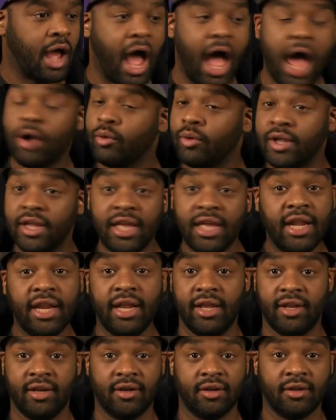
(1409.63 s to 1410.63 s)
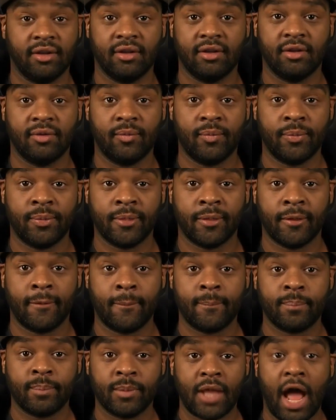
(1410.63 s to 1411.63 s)
I don't get it.
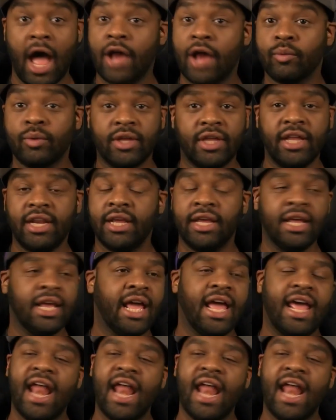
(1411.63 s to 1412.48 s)
I don't get it.